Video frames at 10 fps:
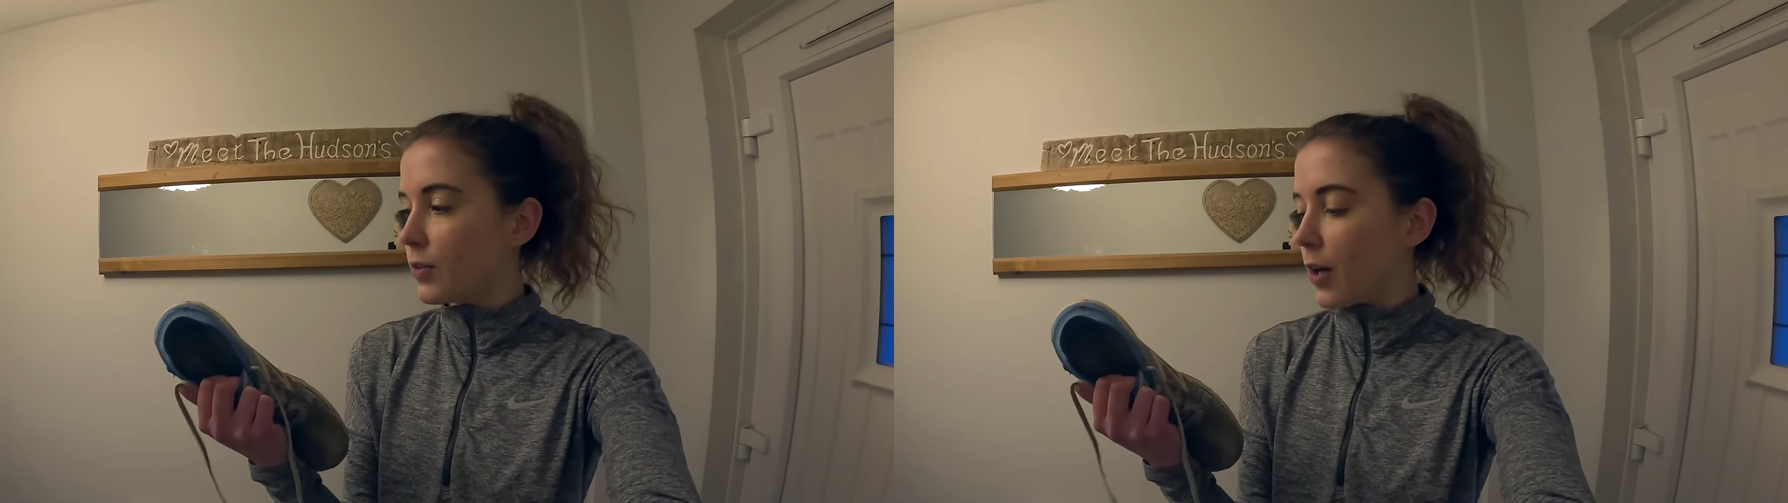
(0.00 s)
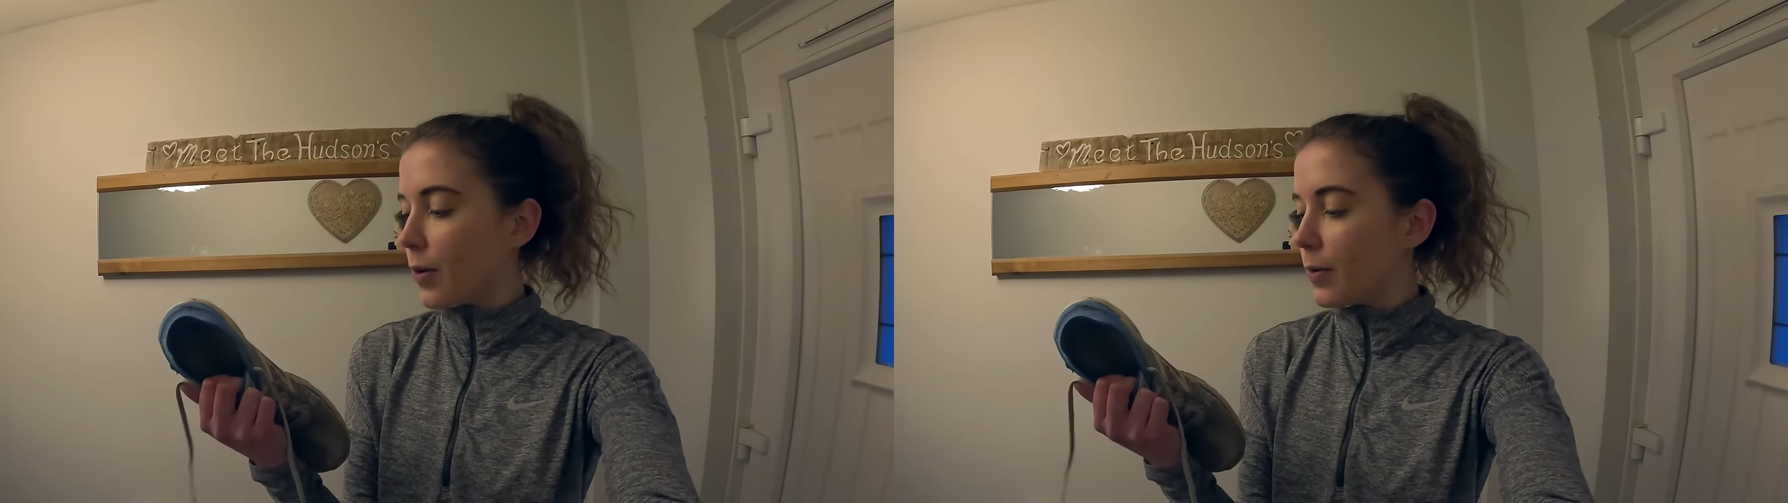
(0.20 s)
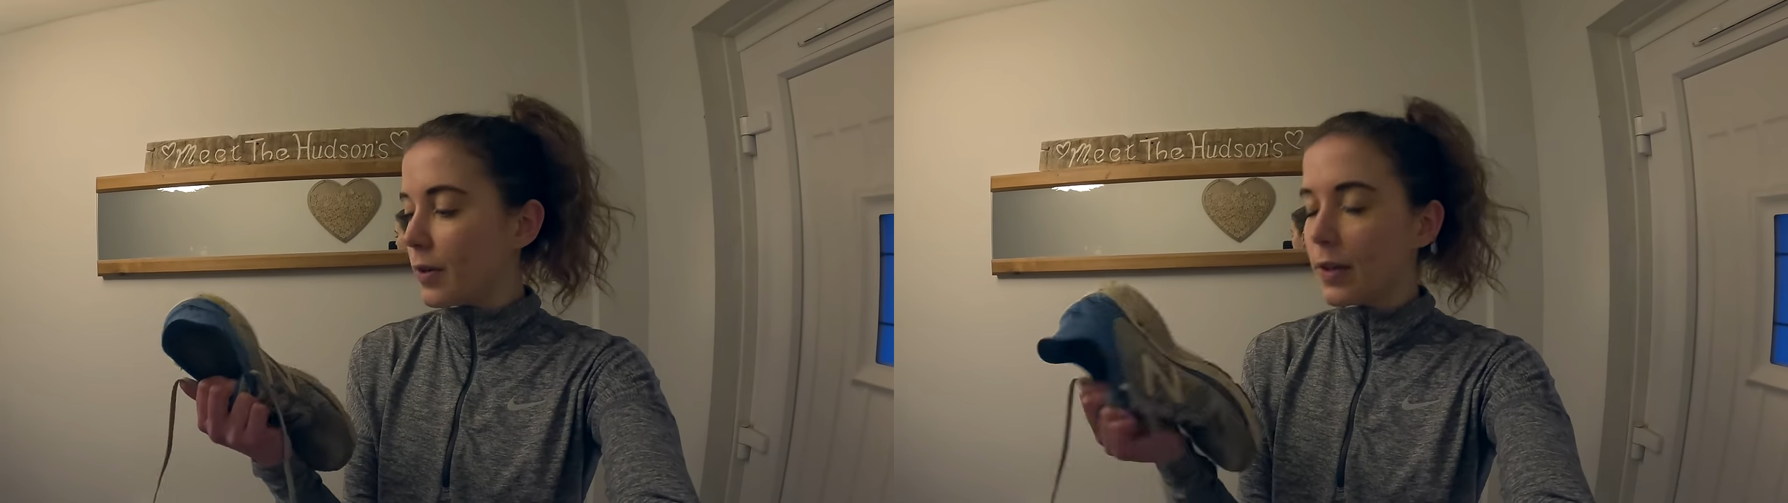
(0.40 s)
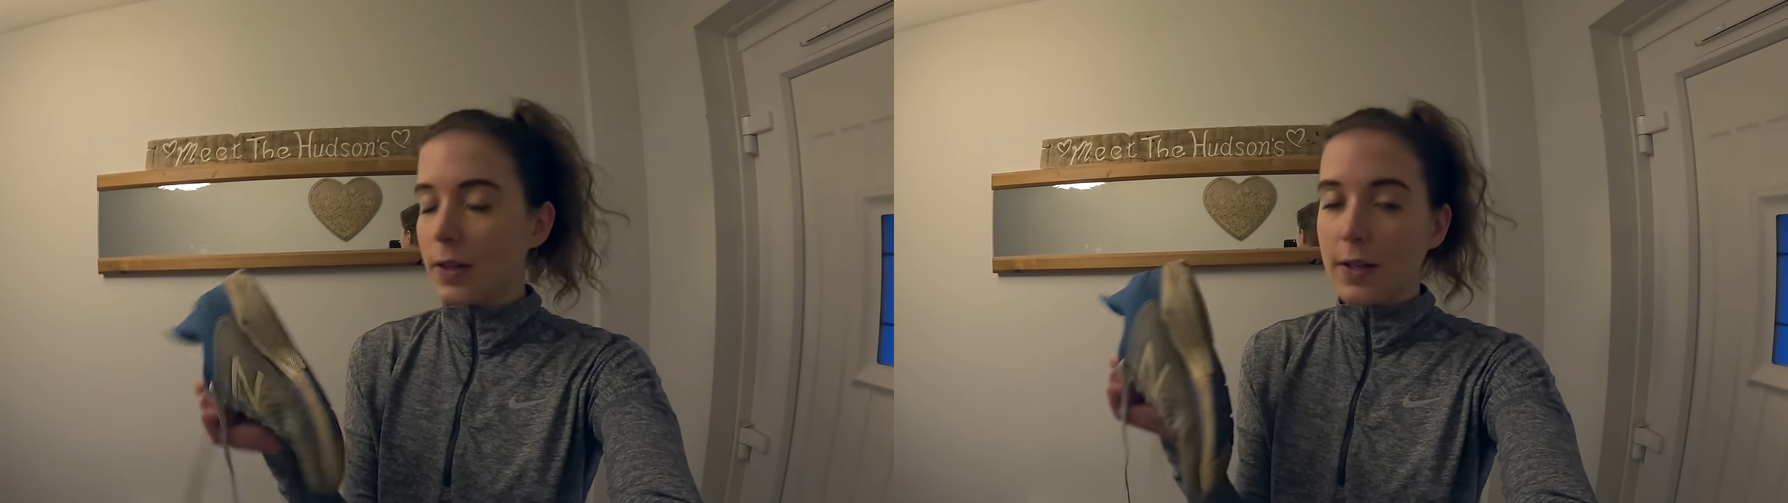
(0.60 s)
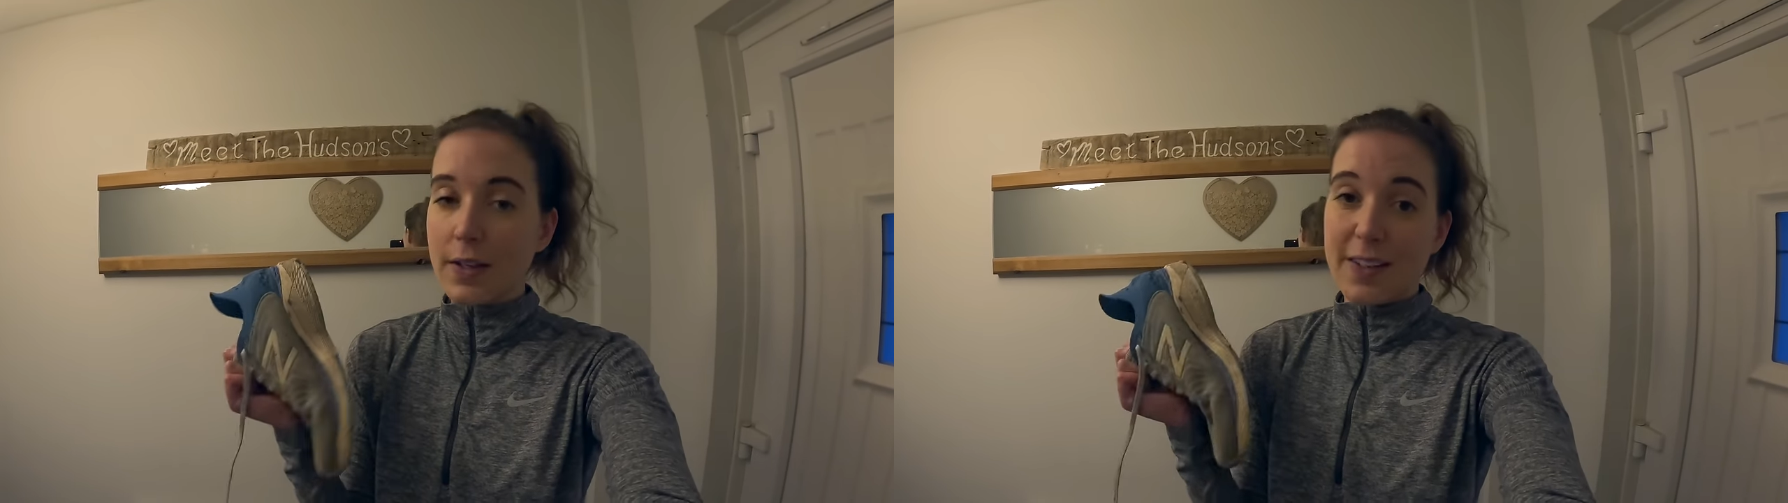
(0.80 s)
So
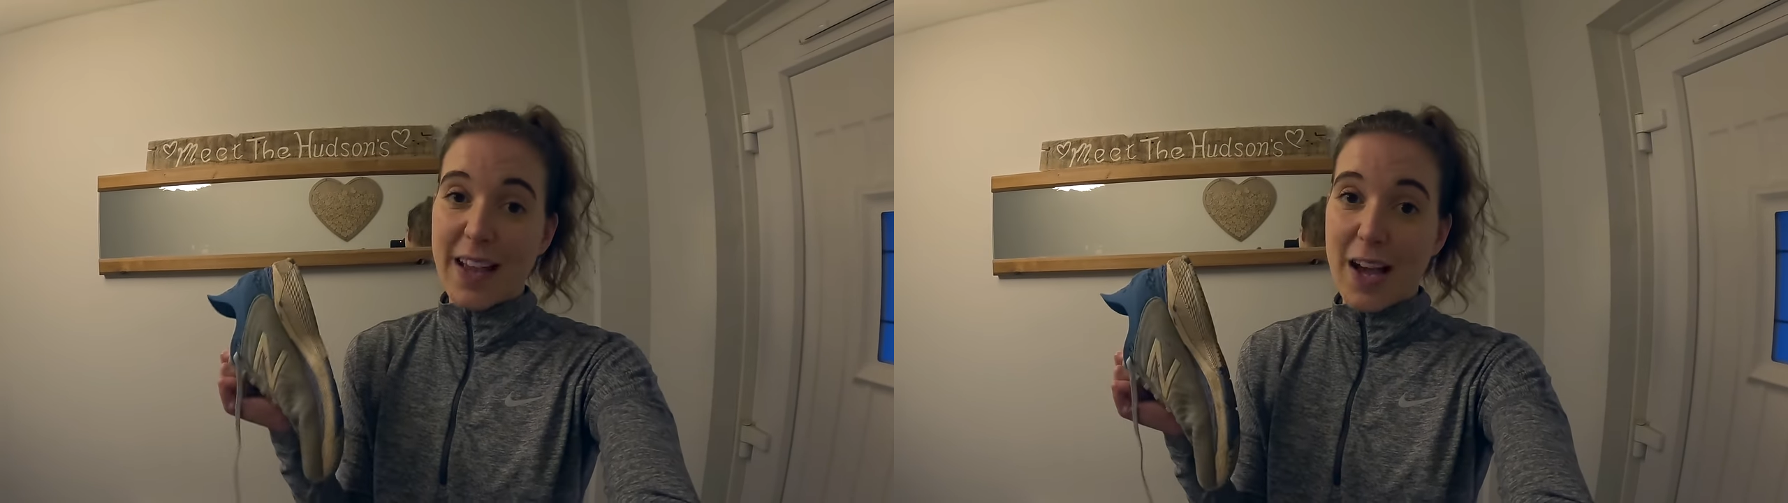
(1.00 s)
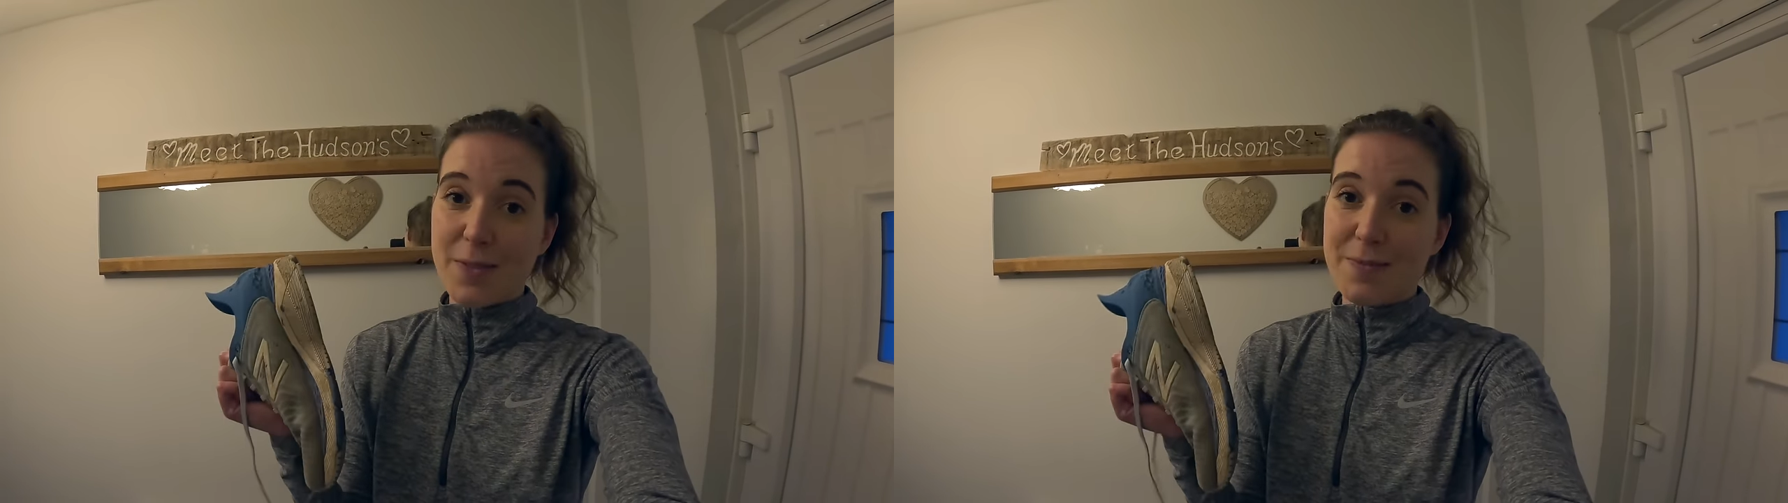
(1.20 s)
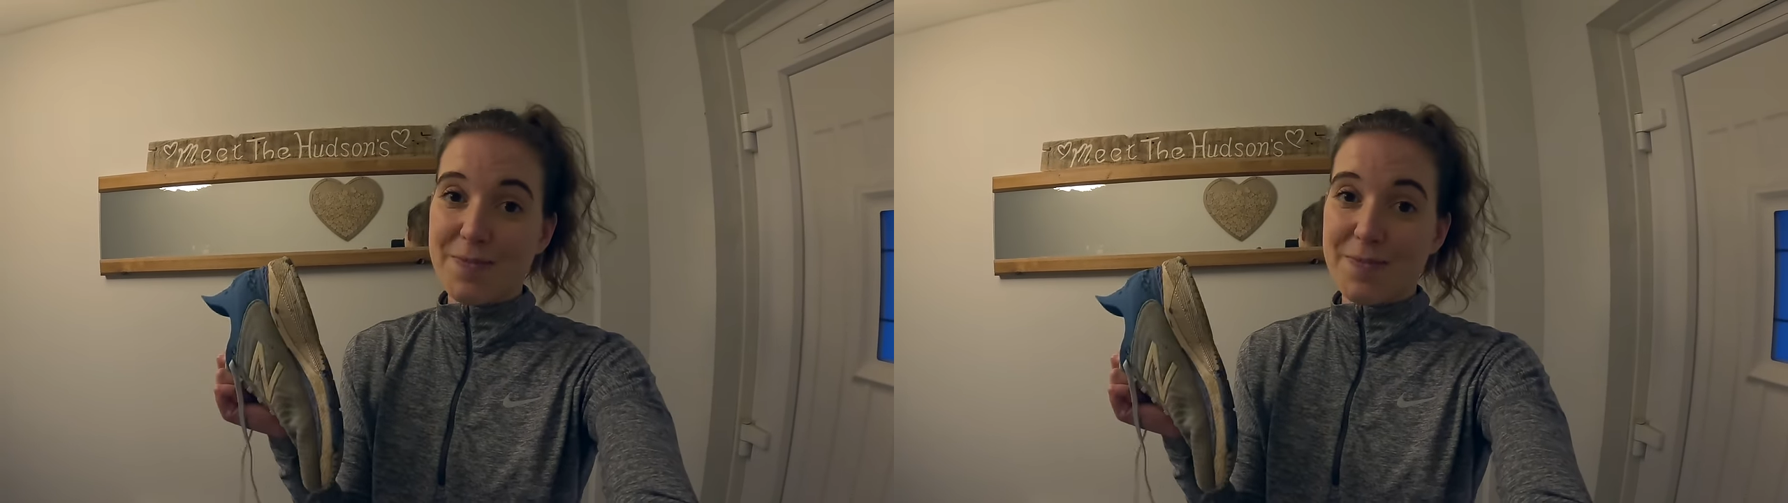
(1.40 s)
yeah,